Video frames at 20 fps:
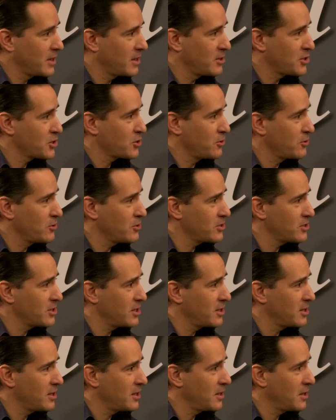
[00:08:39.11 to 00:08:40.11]
the stores,
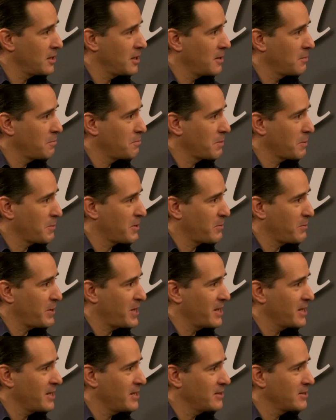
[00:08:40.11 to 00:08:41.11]
and people are
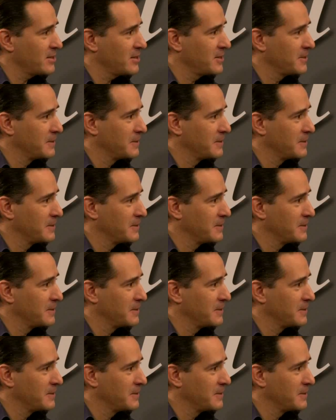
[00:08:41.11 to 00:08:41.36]
buying it?